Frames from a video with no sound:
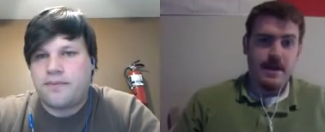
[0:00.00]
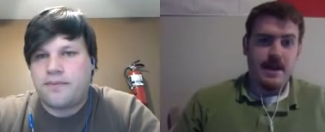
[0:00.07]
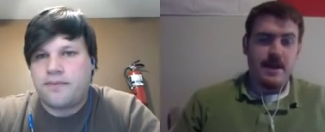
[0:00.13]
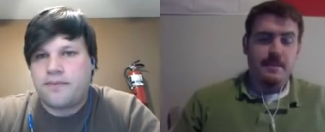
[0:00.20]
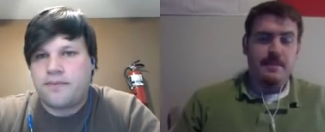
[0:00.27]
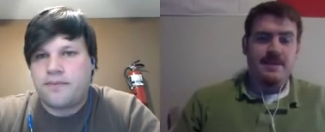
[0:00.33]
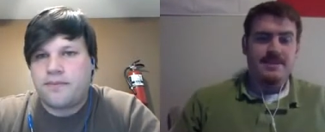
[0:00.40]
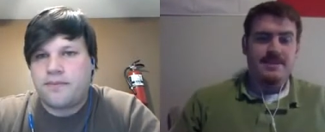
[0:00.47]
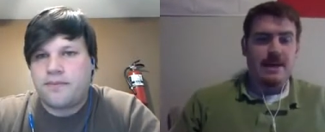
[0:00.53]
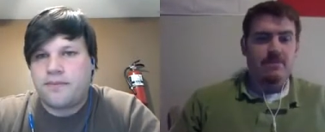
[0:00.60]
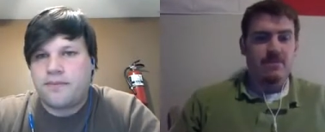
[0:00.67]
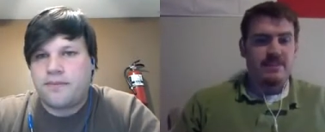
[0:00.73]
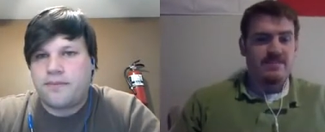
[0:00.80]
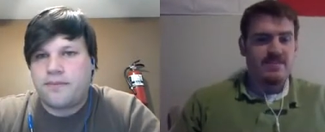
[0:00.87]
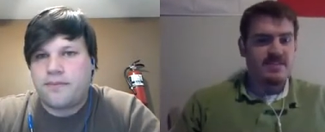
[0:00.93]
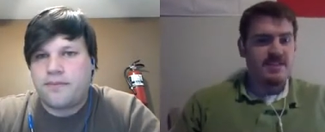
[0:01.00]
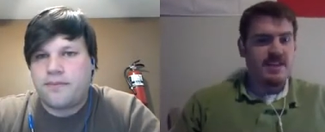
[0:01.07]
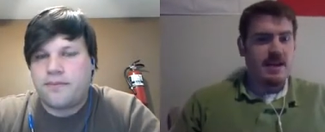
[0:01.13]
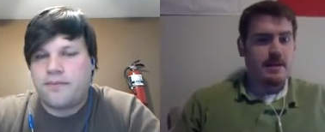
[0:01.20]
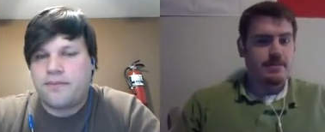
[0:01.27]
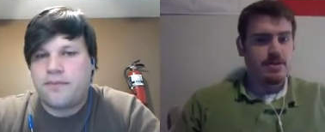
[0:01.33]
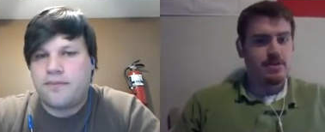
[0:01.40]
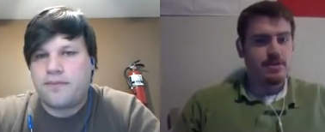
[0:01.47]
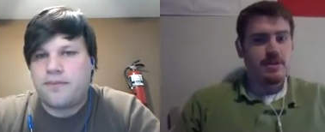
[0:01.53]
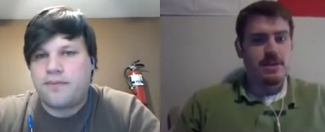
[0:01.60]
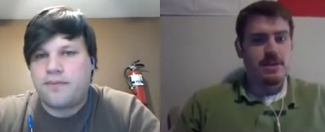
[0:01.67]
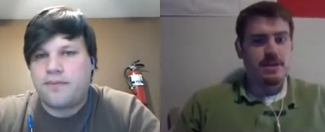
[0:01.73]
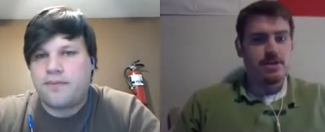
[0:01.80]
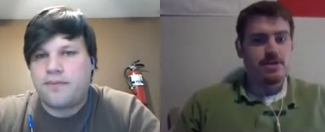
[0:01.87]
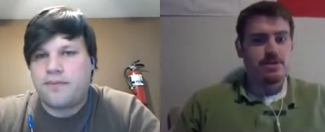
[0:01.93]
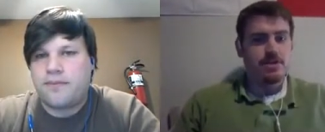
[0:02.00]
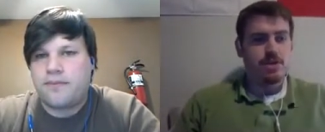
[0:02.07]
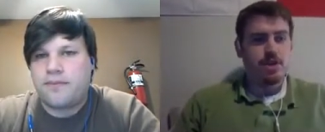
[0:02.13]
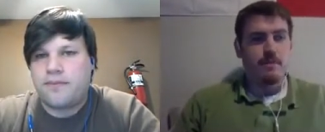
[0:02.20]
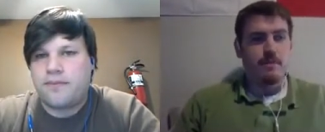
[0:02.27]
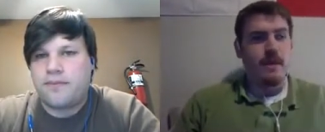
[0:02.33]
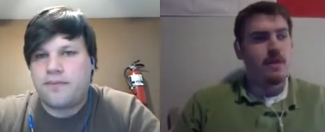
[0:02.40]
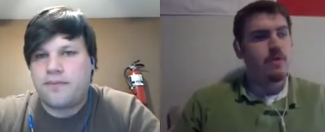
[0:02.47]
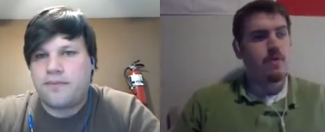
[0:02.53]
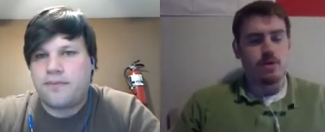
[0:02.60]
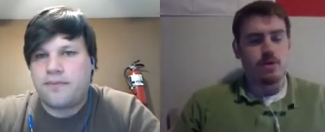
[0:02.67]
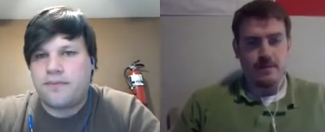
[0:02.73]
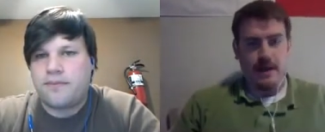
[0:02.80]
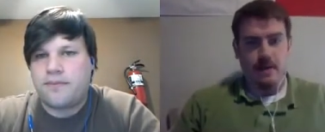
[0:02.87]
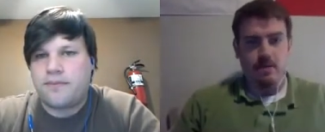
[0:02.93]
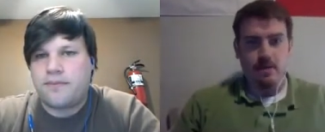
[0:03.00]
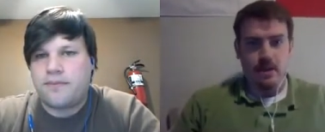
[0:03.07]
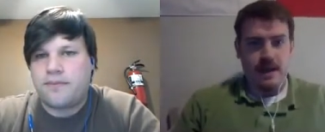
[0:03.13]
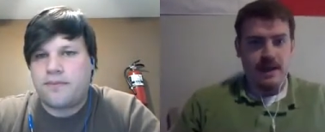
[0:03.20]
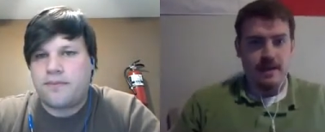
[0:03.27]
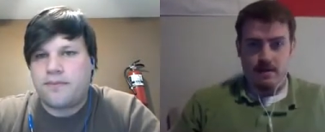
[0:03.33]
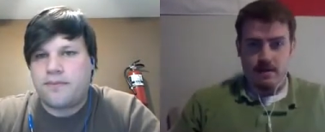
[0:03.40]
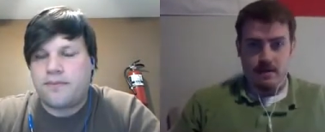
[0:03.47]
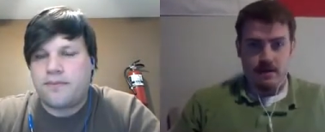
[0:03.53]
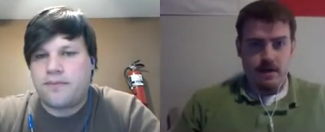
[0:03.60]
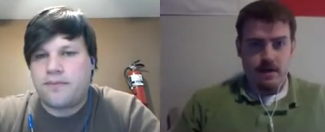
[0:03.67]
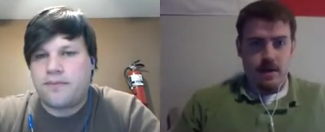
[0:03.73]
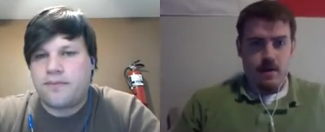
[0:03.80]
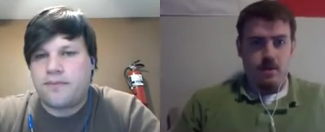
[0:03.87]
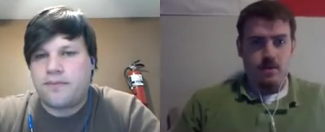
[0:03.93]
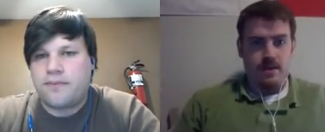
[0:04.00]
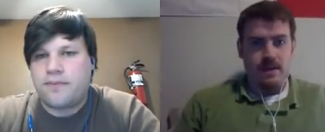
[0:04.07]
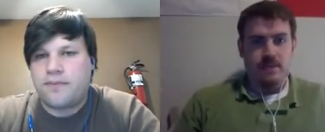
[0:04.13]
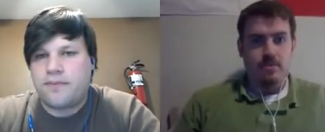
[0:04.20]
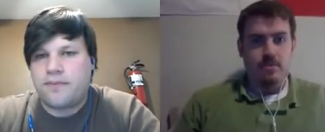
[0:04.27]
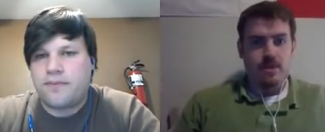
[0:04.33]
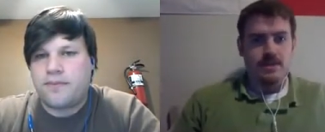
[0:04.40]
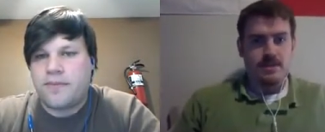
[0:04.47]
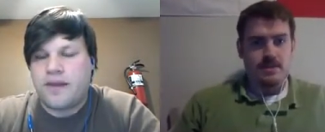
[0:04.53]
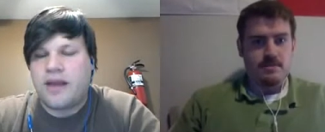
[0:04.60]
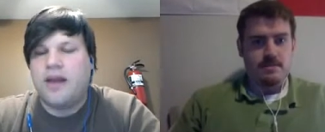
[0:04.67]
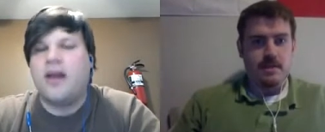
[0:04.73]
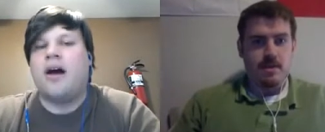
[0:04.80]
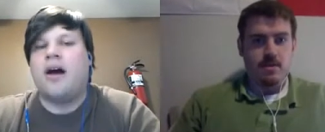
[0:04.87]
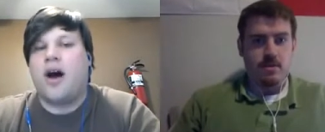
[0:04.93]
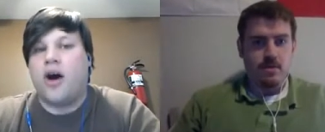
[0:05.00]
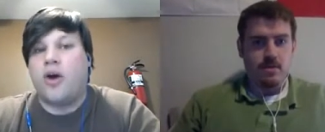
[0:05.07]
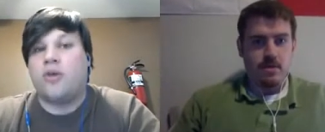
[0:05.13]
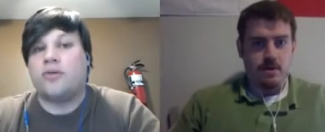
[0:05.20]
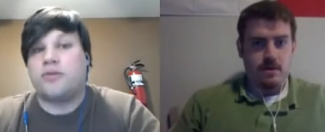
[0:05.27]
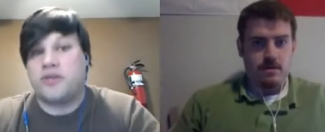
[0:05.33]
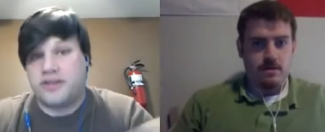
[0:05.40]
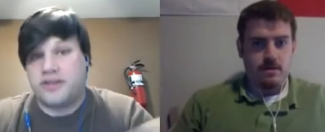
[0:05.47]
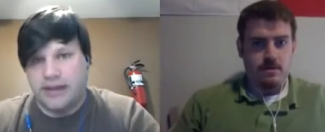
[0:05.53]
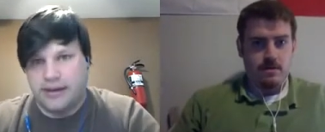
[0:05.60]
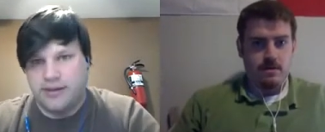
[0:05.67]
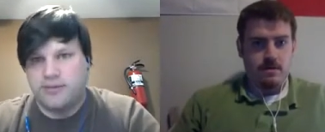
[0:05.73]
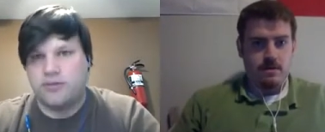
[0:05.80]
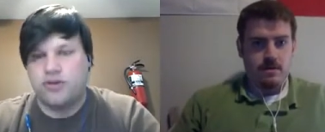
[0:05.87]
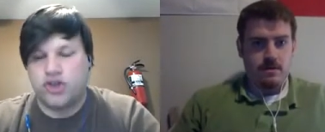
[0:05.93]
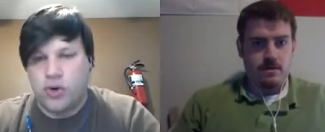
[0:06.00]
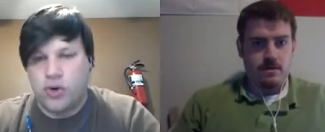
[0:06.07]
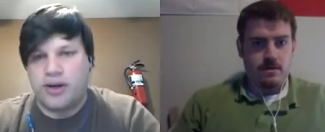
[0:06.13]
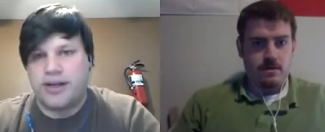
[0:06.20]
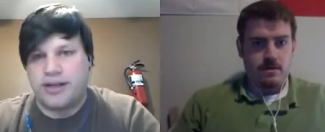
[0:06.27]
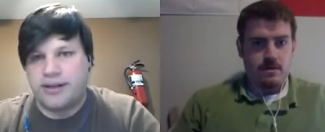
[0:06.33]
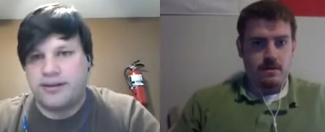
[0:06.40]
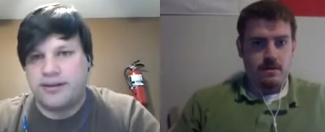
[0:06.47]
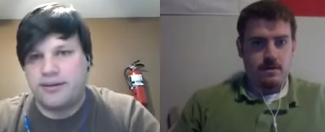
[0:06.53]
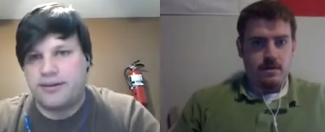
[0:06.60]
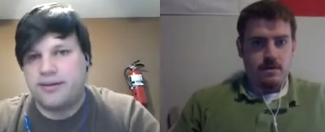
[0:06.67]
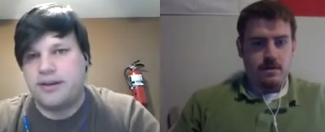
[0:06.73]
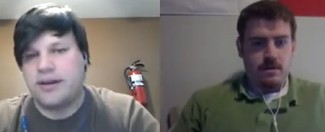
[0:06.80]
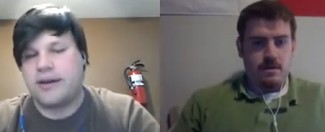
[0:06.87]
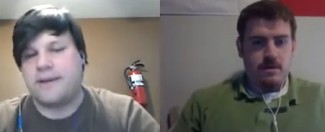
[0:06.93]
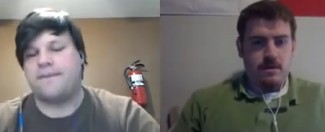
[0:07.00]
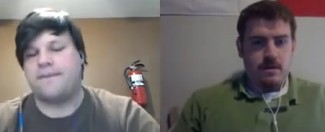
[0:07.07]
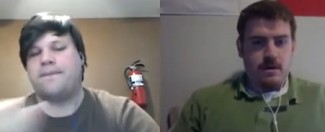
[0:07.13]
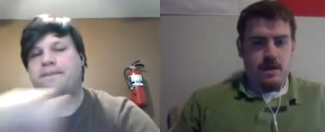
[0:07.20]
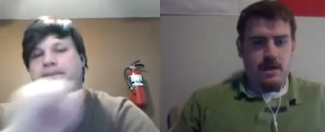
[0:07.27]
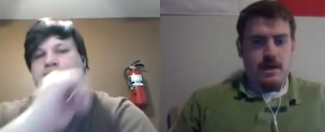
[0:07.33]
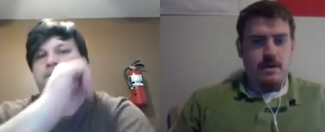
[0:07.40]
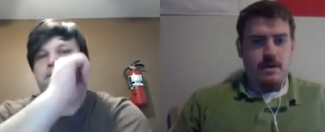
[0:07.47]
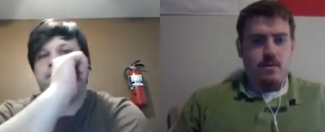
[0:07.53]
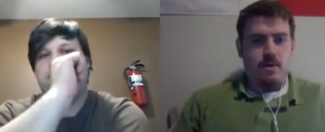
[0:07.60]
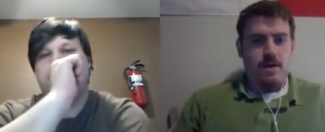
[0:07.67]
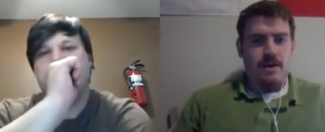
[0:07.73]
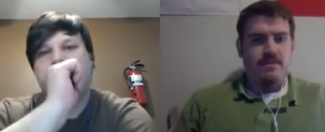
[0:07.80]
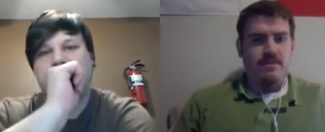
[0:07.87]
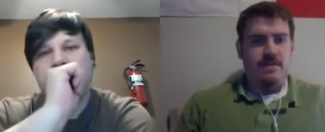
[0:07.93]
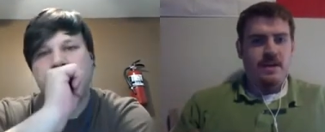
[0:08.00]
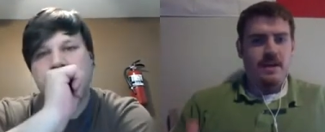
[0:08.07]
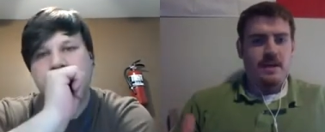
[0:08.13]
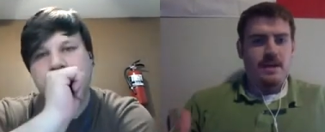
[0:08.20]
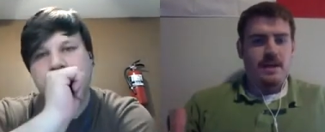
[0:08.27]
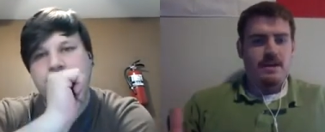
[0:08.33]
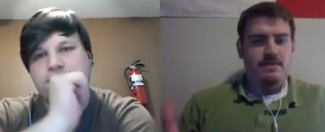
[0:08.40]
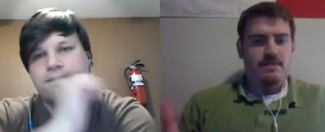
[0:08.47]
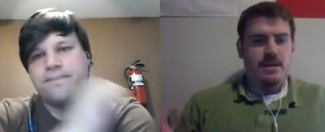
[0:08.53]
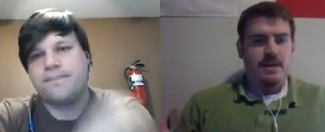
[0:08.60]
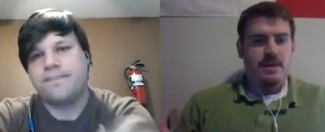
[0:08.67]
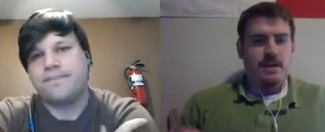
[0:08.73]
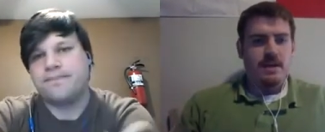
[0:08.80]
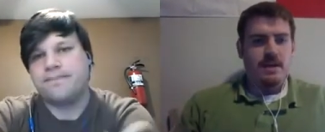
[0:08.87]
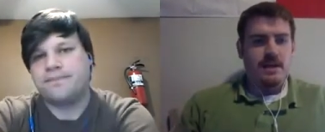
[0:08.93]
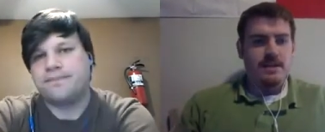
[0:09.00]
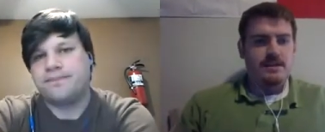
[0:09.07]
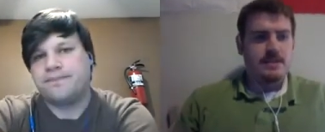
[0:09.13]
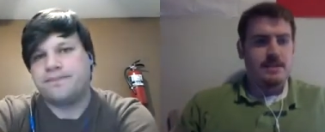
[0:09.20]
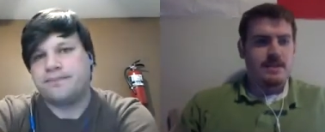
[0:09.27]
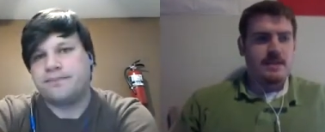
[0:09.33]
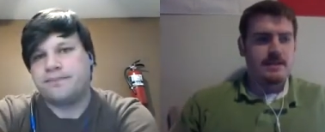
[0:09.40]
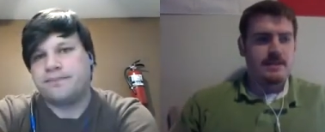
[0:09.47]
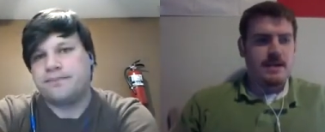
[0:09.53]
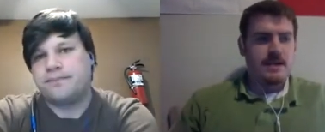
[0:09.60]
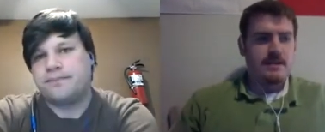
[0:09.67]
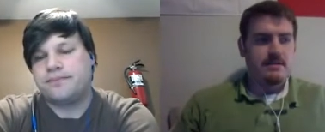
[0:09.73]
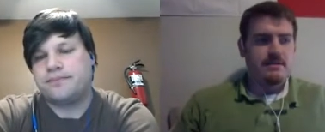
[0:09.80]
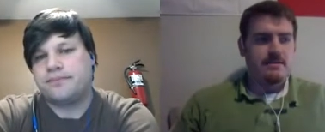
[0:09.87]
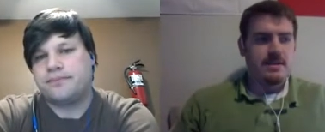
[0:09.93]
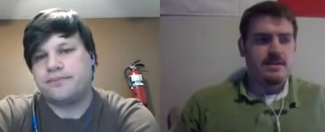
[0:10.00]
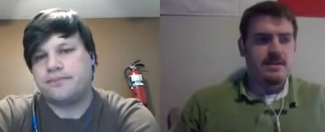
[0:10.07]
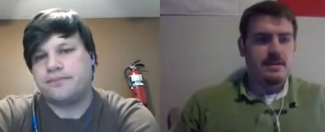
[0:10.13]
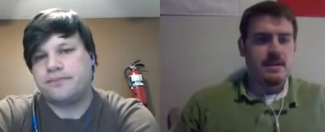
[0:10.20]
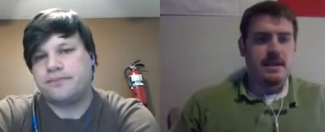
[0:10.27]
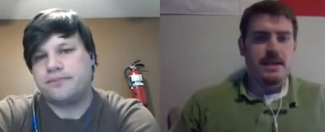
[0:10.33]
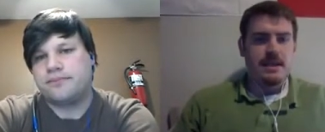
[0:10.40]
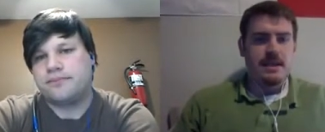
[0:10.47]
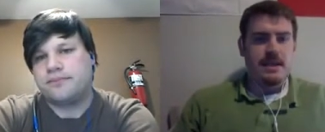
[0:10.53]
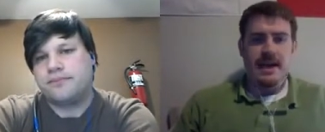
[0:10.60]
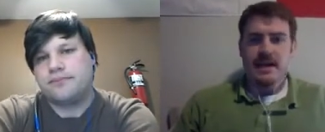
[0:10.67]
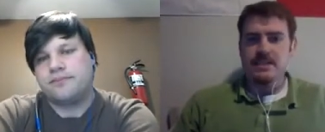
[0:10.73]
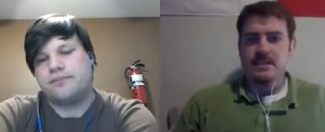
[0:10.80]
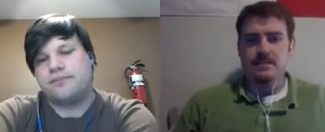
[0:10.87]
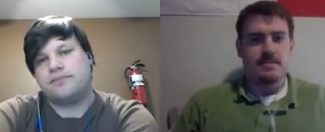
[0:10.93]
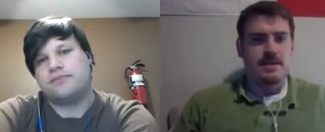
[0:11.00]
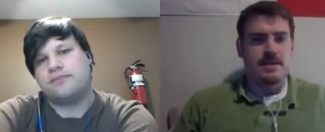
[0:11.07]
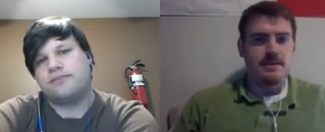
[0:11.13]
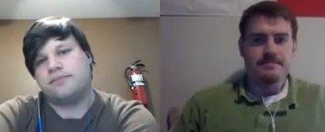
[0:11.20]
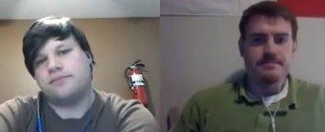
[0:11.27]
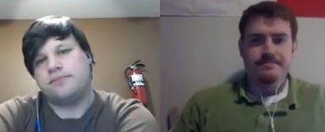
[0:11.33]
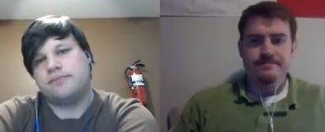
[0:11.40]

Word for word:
Speaker 1: because that would give us the opportunity to show Melkor's power later when he brings it to Melkor. Oh,
Speaker 2: to joining, yeah.
Speaker 1: Uh, where if he if he it's it's kind of it's a link that hasn't been